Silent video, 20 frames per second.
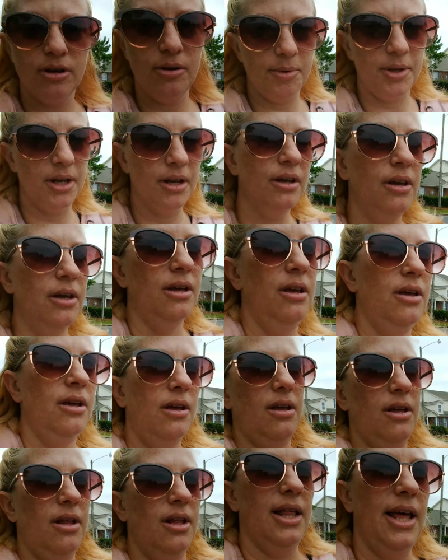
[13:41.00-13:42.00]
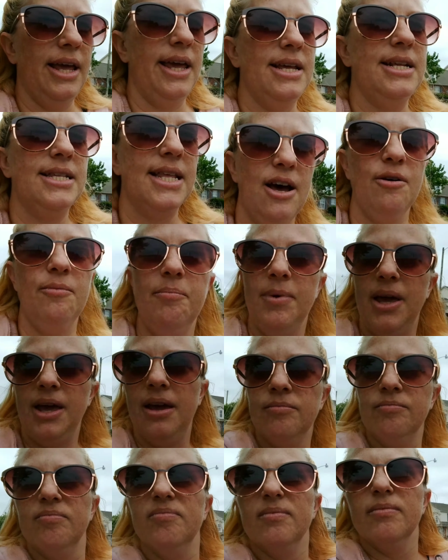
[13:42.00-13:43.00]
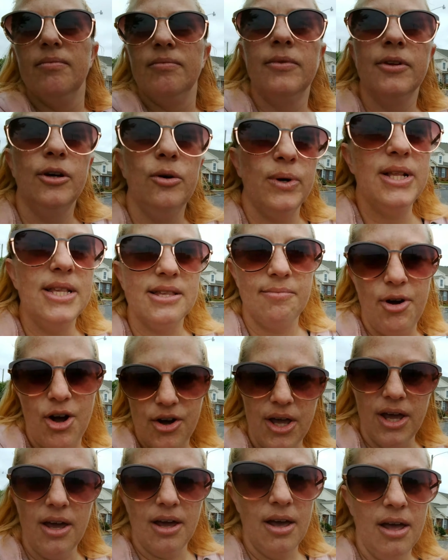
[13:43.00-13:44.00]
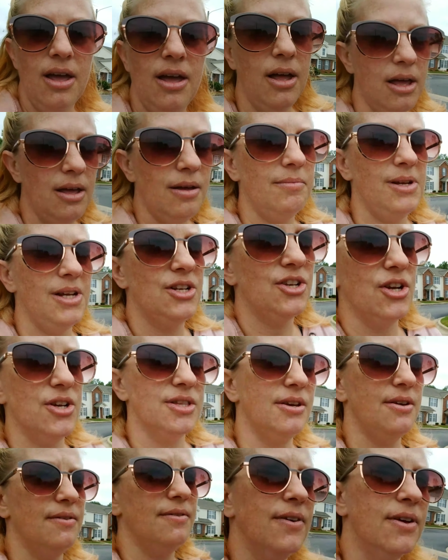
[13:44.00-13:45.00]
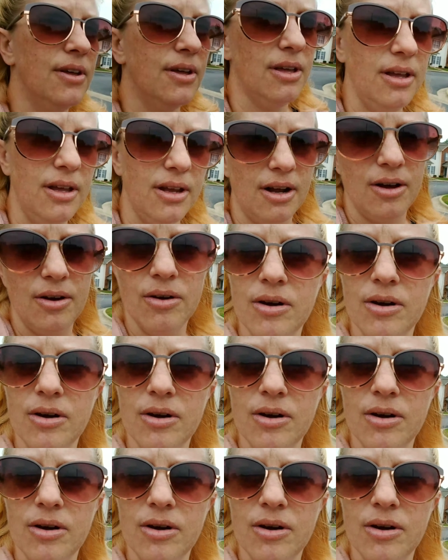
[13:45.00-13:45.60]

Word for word: you came from. And, like, He's helped me quit smoking. Me and Joseph,